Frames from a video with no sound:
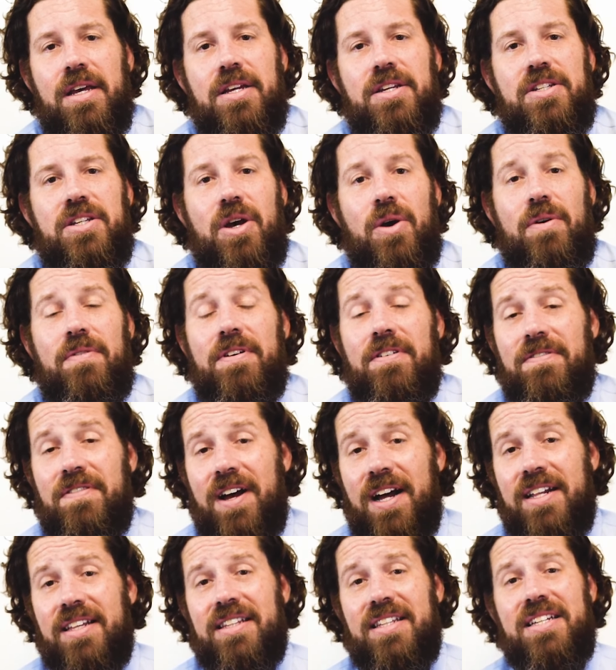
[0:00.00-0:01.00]
So if you're
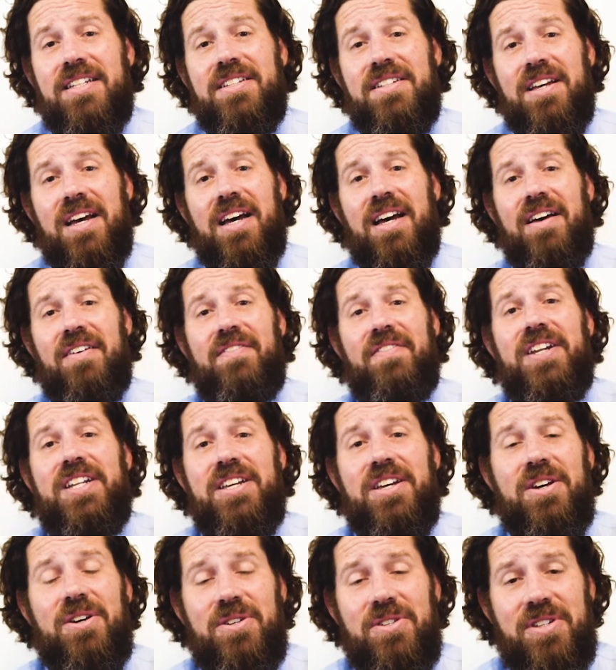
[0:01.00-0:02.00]
finding these
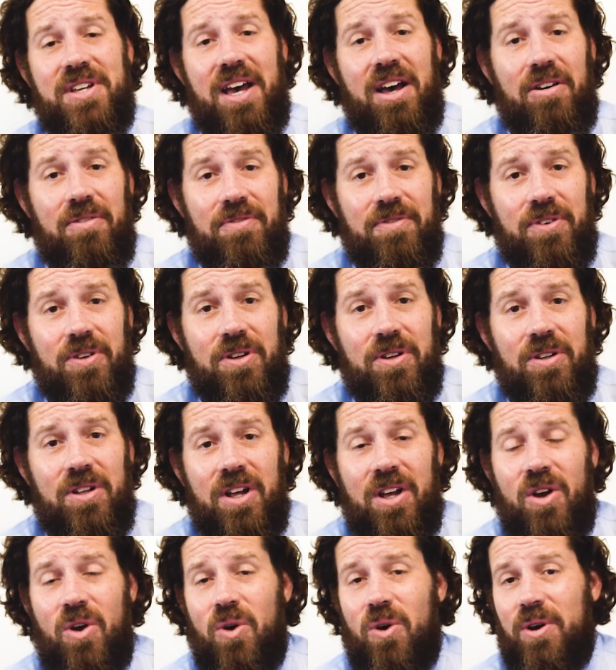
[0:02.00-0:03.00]
videos
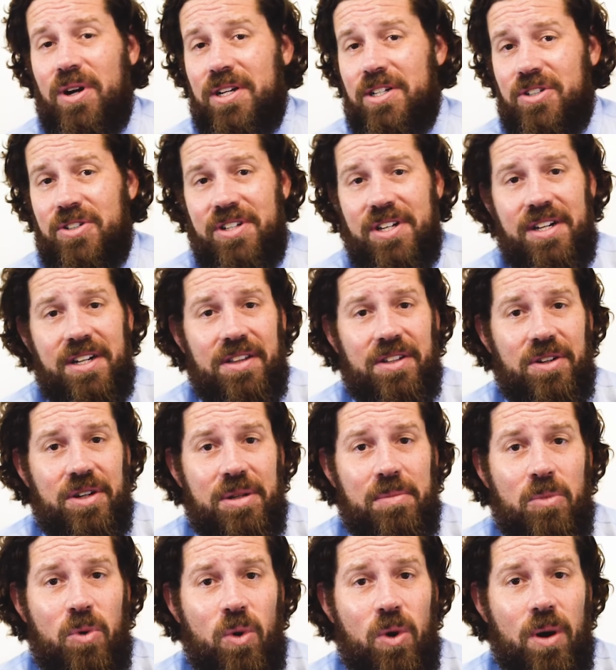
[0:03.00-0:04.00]
helpful or interested in
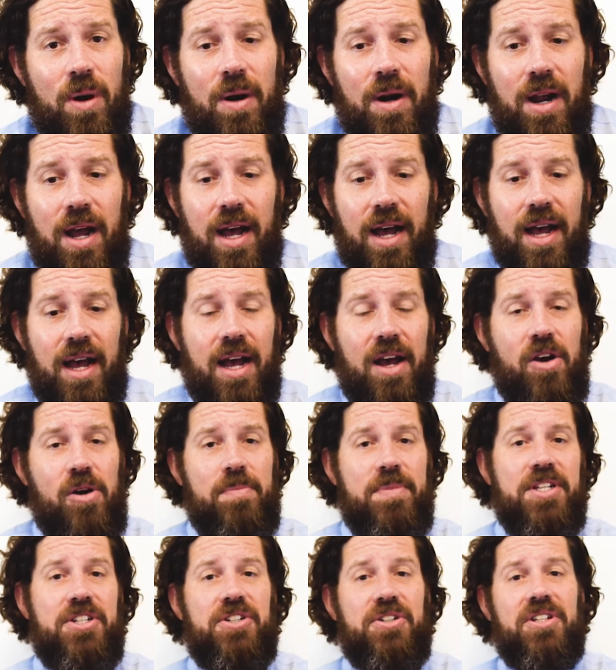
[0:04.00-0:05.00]
learning more, I
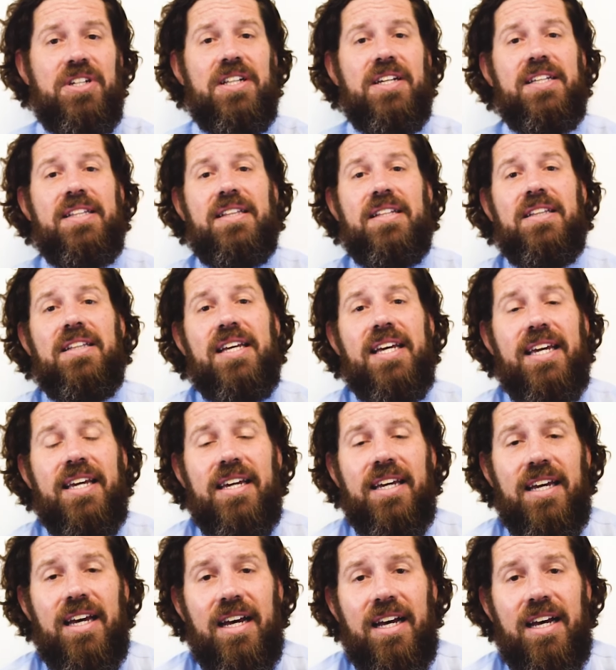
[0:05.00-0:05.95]
hope that you click the link